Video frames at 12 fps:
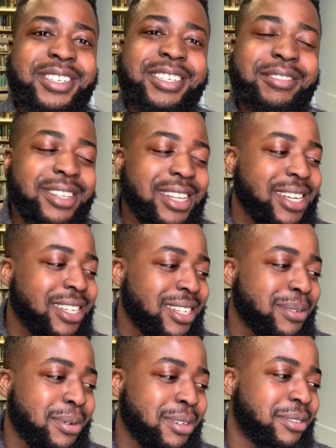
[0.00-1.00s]
It really is a
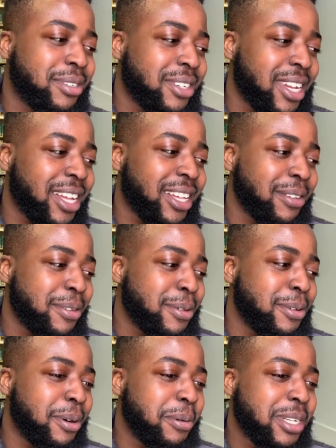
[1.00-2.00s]
mofo. Like,
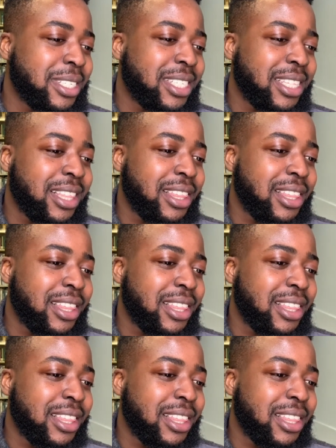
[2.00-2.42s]
you always